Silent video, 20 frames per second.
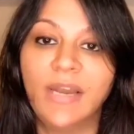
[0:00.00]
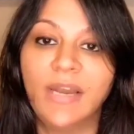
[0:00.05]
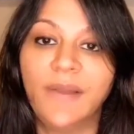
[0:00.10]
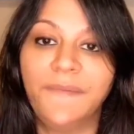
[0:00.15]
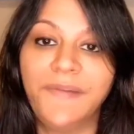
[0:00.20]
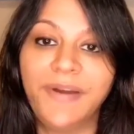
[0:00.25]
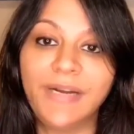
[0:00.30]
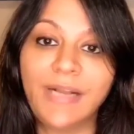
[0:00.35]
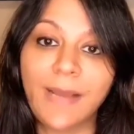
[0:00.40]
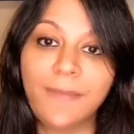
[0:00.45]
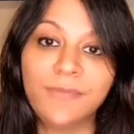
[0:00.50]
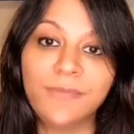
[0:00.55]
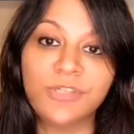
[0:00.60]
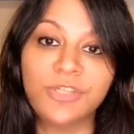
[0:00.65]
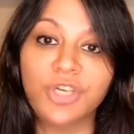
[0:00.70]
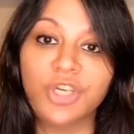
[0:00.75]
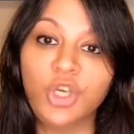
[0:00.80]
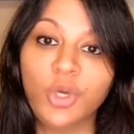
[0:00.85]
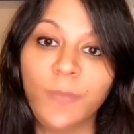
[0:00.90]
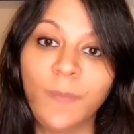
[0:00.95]
Now, when it comes
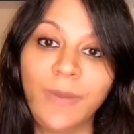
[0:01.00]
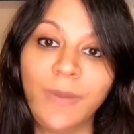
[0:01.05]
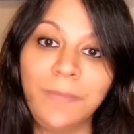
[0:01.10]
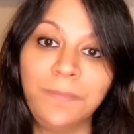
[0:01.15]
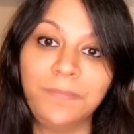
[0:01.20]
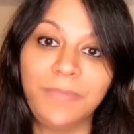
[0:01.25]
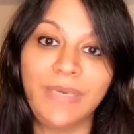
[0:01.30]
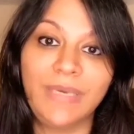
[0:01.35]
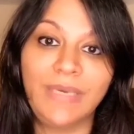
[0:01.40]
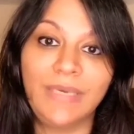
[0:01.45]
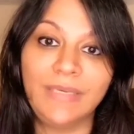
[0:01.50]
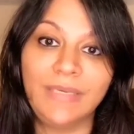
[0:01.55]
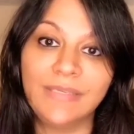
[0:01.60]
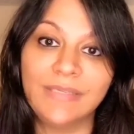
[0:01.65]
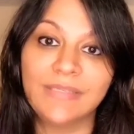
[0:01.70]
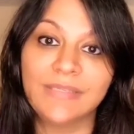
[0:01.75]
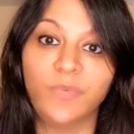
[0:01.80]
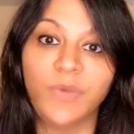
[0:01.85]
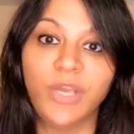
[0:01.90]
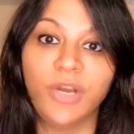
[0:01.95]
to human
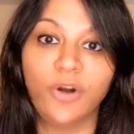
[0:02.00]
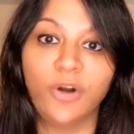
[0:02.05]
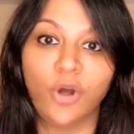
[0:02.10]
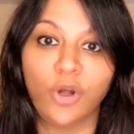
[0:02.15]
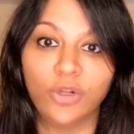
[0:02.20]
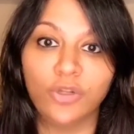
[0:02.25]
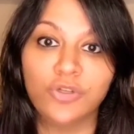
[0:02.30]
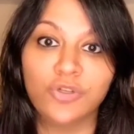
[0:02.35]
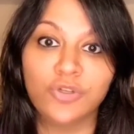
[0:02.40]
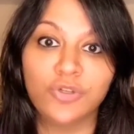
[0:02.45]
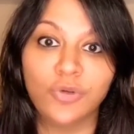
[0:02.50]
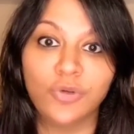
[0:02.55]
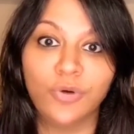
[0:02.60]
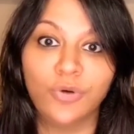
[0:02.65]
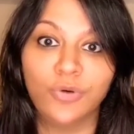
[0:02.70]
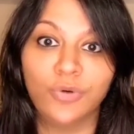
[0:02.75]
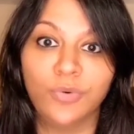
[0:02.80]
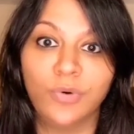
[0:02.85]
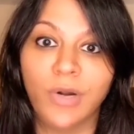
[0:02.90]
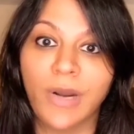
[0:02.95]
beings, we are
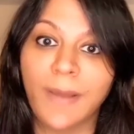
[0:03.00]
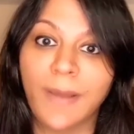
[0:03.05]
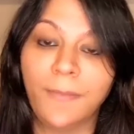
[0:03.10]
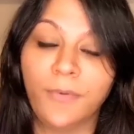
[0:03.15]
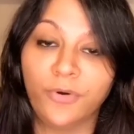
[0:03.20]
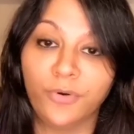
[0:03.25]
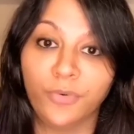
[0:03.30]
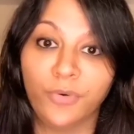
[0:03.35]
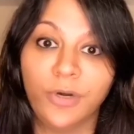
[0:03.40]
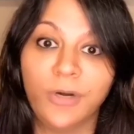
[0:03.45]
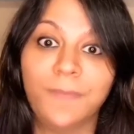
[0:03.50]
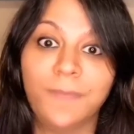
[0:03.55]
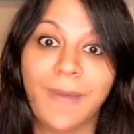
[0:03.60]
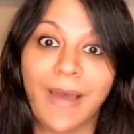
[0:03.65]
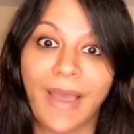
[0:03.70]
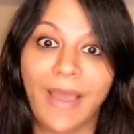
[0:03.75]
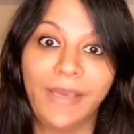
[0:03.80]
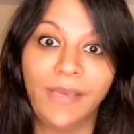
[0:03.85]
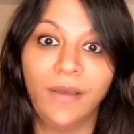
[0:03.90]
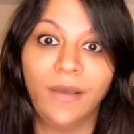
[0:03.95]
also ruled
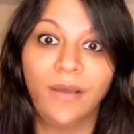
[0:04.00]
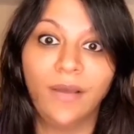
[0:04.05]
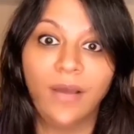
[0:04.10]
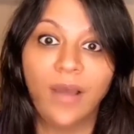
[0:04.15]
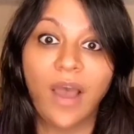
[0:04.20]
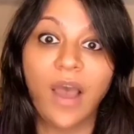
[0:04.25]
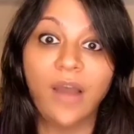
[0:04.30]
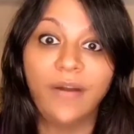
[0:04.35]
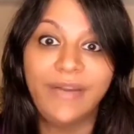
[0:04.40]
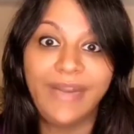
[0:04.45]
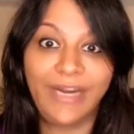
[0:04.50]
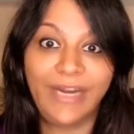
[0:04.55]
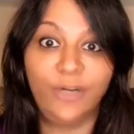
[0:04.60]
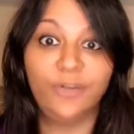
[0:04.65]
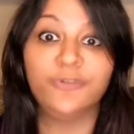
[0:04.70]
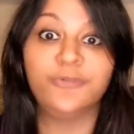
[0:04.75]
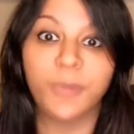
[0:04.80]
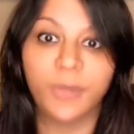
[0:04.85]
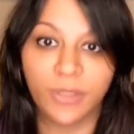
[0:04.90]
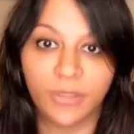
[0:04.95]
by our date
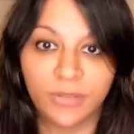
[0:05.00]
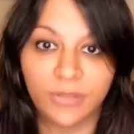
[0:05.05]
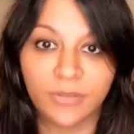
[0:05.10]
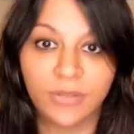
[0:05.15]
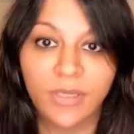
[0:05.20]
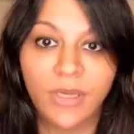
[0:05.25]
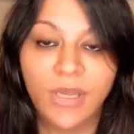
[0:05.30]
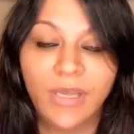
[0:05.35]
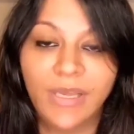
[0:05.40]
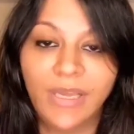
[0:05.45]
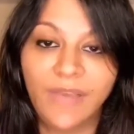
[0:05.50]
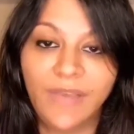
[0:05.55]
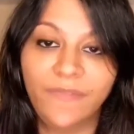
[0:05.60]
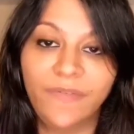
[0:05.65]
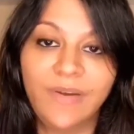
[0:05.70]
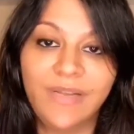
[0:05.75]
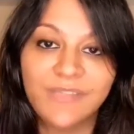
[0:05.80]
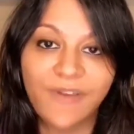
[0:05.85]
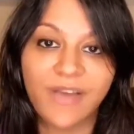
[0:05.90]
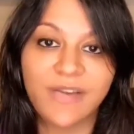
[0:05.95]
of birth.
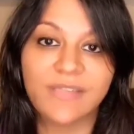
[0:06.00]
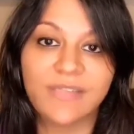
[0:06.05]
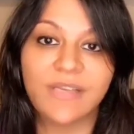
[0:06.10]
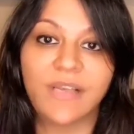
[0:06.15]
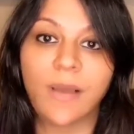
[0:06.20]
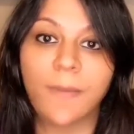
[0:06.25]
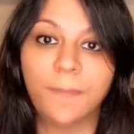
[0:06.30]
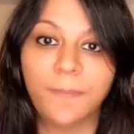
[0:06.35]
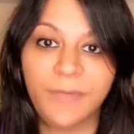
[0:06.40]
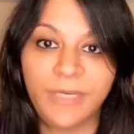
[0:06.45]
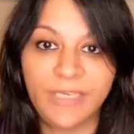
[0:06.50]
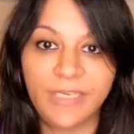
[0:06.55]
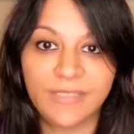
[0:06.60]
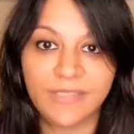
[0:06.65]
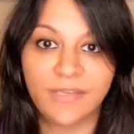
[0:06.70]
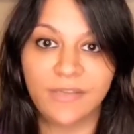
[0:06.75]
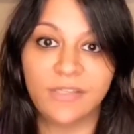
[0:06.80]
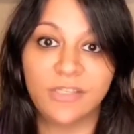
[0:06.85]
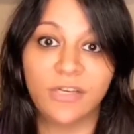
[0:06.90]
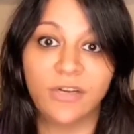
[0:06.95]
Even as far as a company is
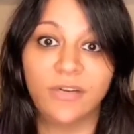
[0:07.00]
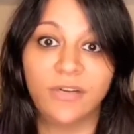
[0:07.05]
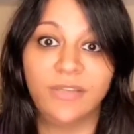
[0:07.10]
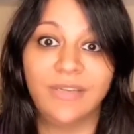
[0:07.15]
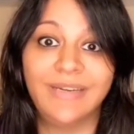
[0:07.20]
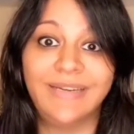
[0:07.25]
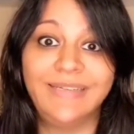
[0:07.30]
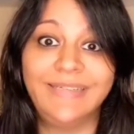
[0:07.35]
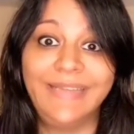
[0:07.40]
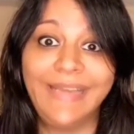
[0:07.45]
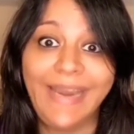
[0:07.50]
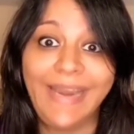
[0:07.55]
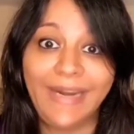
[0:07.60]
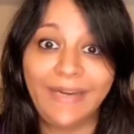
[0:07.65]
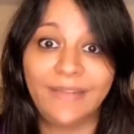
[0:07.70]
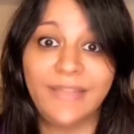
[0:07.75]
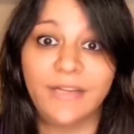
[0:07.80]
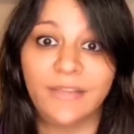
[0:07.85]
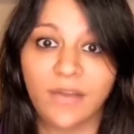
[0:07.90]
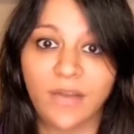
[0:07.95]
concerned, the
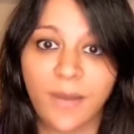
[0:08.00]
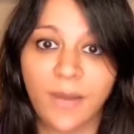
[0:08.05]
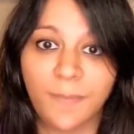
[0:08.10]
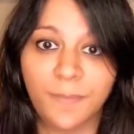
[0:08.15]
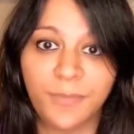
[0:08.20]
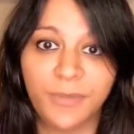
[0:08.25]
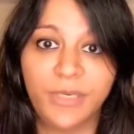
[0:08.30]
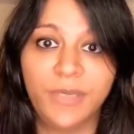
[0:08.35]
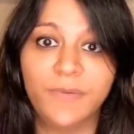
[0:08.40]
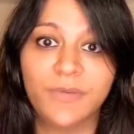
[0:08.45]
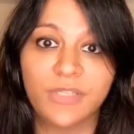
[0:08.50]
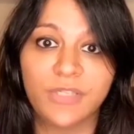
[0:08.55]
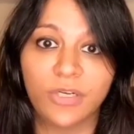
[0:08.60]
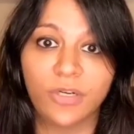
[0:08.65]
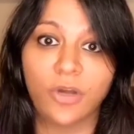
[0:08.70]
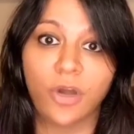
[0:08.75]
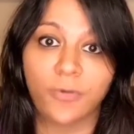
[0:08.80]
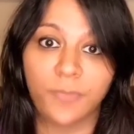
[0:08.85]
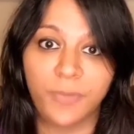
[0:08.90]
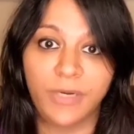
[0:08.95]
date that the company was
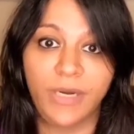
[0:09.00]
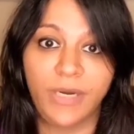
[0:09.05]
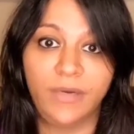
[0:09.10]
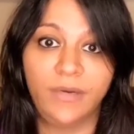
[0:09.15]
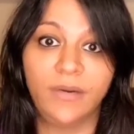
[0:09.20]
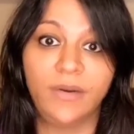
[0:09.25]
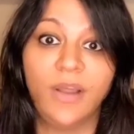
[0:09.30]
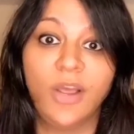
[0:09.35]
incorporated.